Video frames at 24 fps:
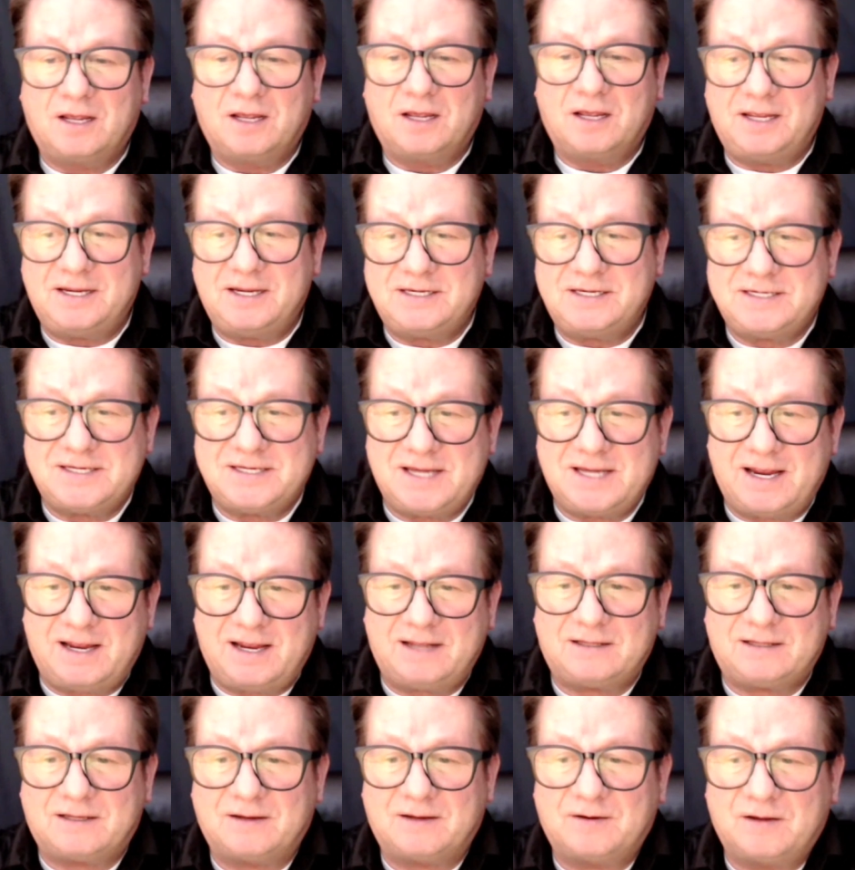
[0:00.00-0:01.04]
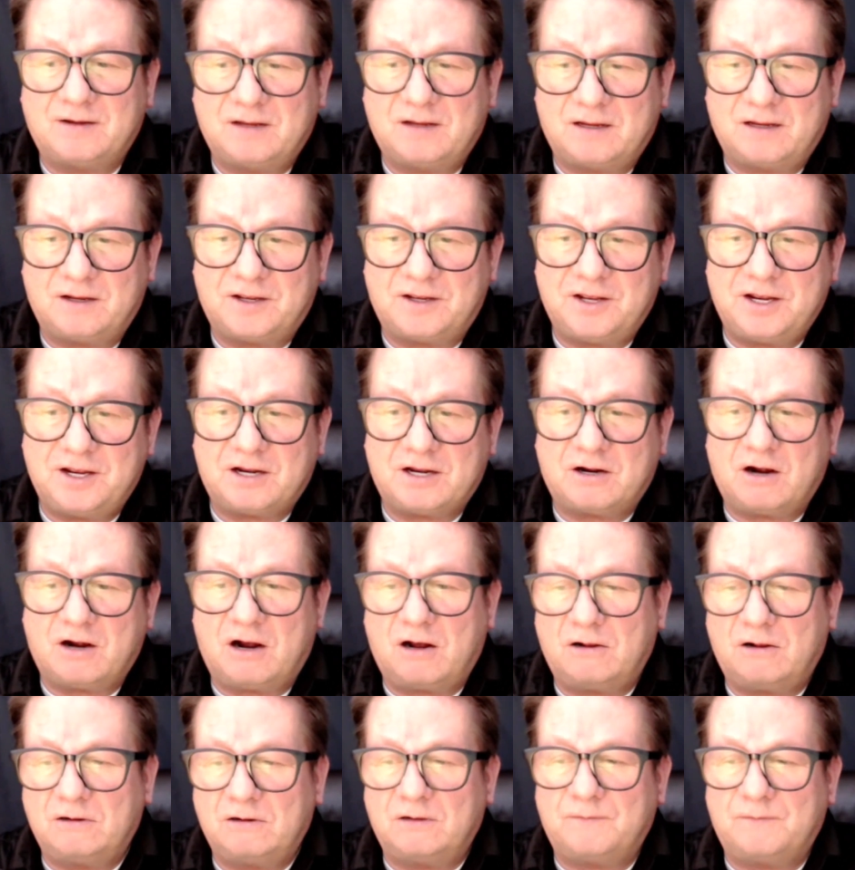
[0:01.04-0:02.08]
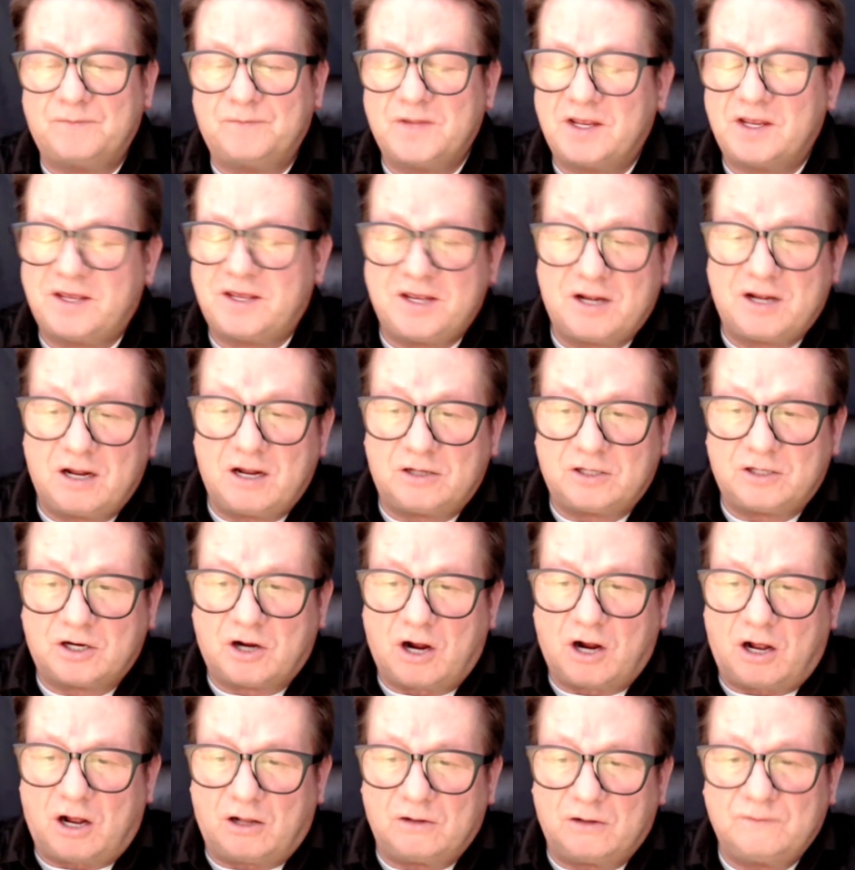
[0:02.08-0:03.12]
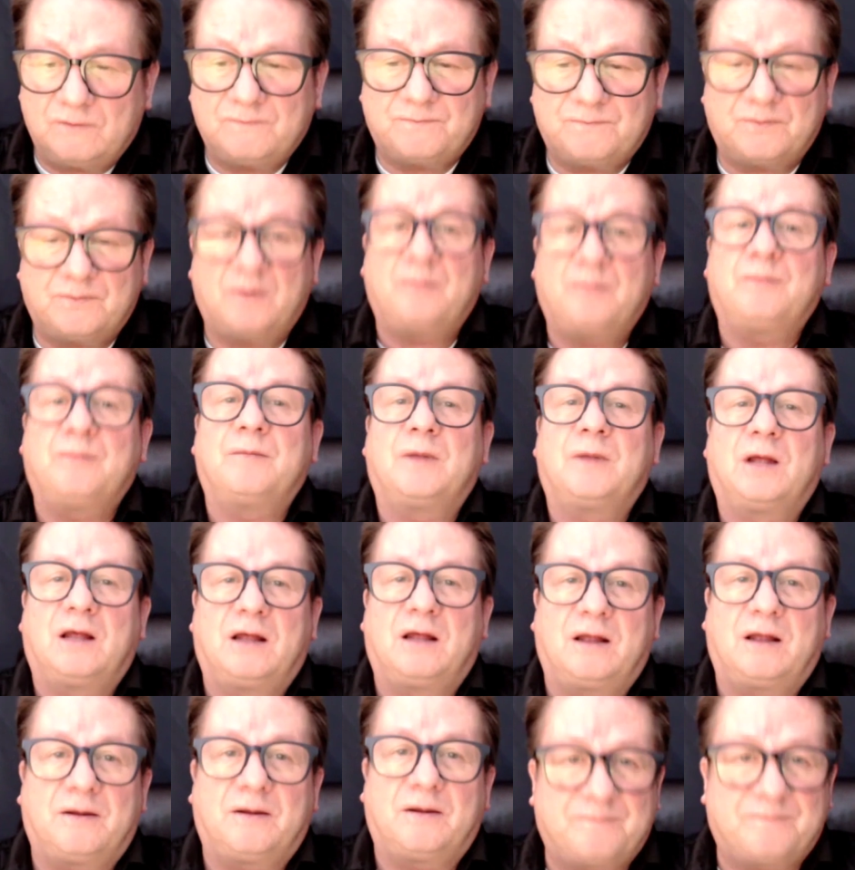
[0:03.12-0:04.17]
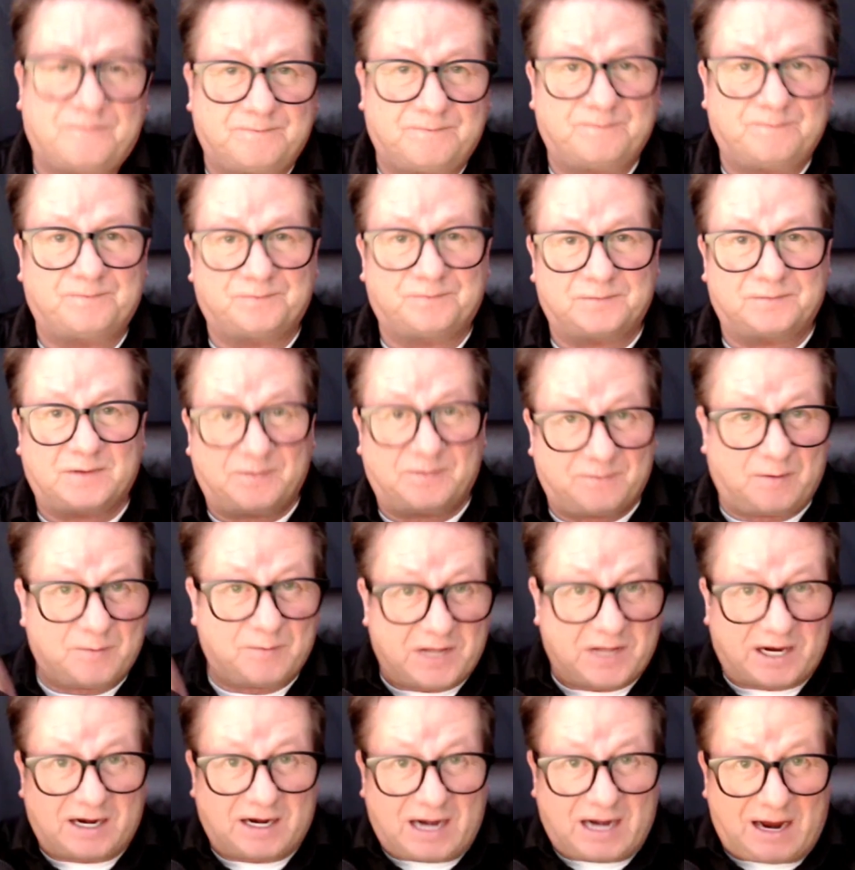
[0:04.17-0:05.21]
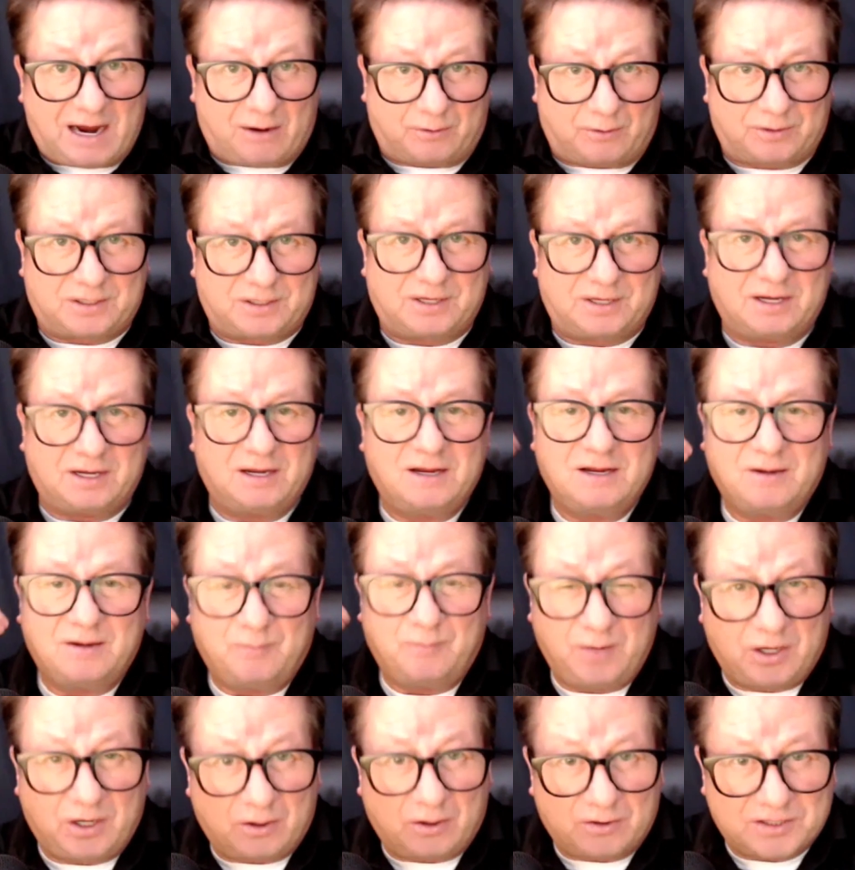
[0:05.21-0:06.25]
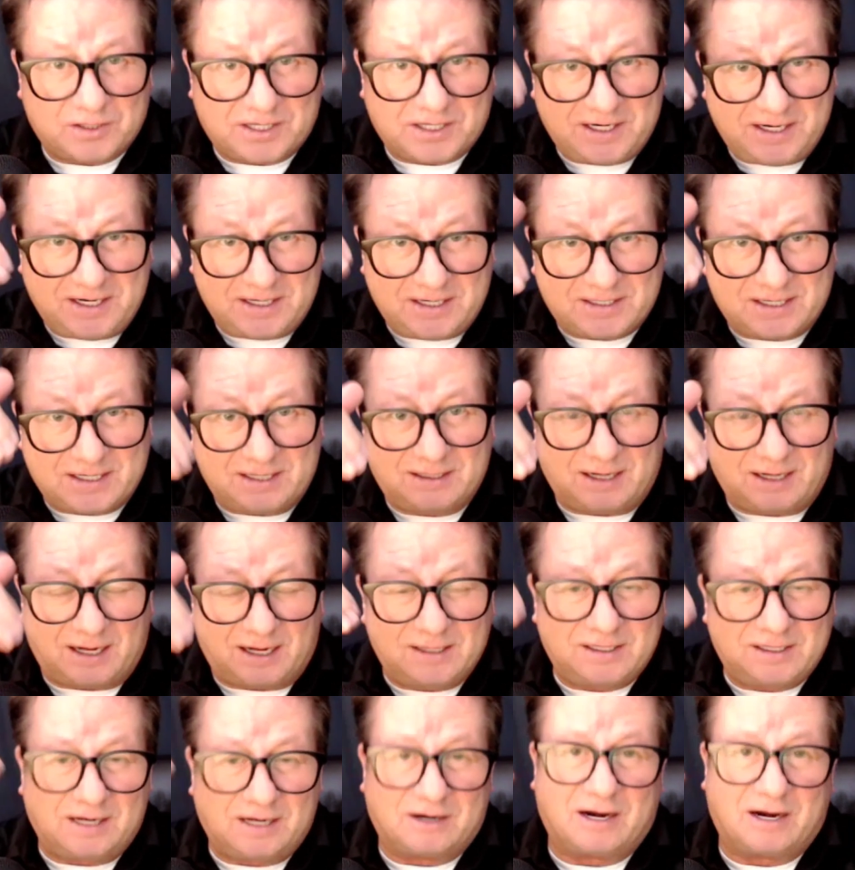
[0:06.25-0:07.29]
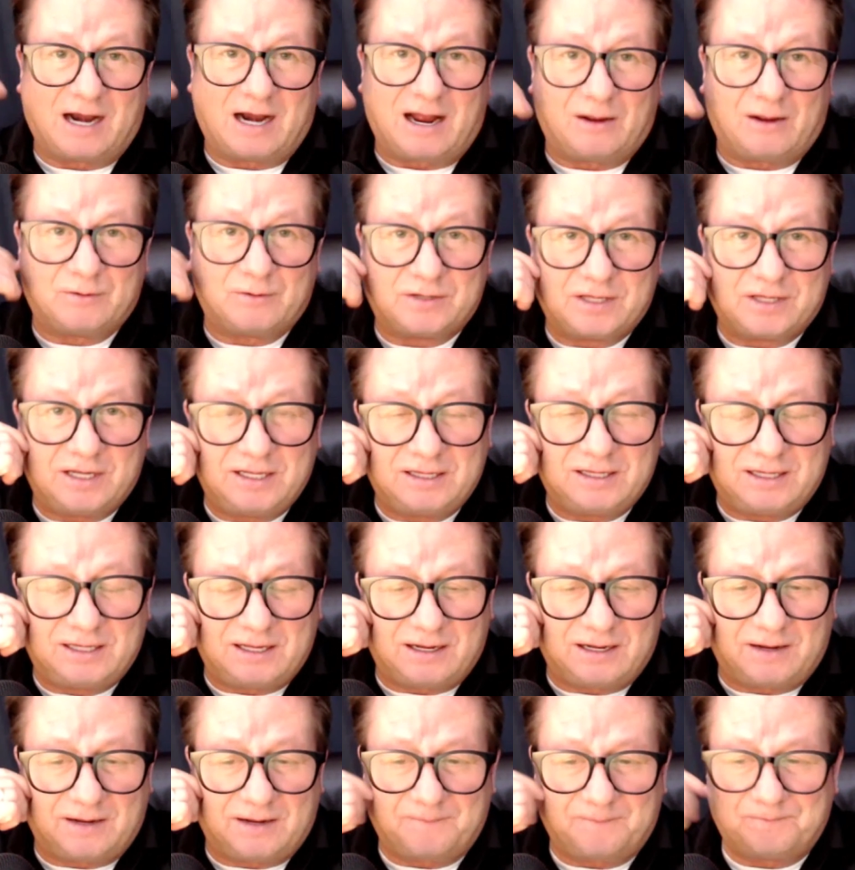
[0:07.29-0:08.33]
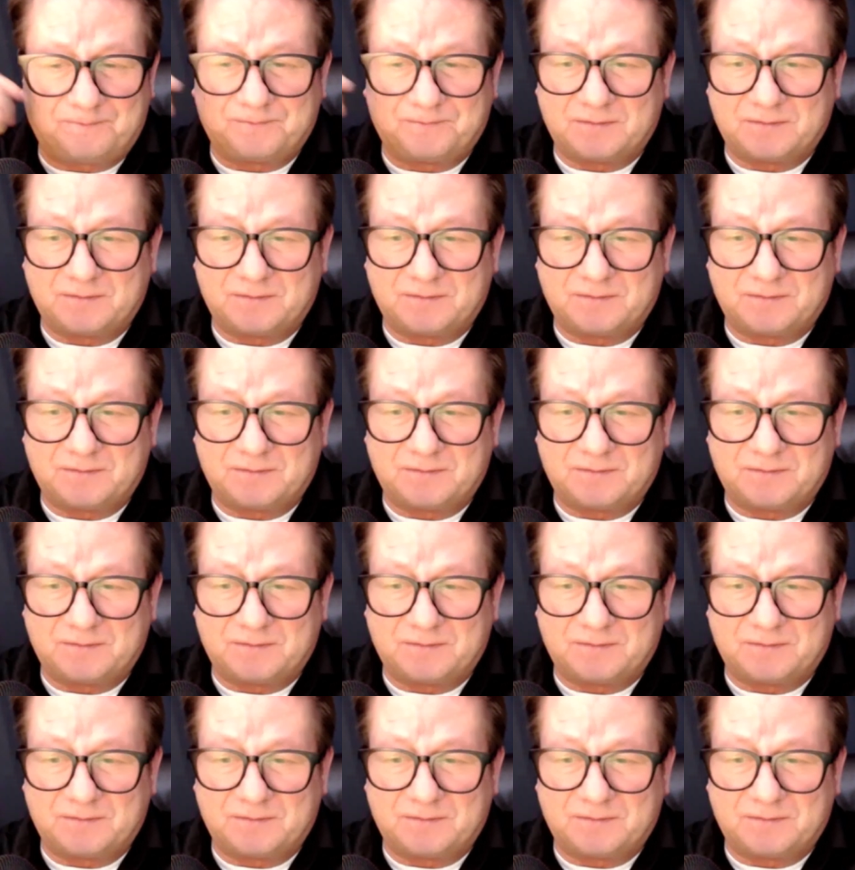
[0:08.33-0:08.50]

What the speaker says: He said he got a call from the ground because he's an underground in the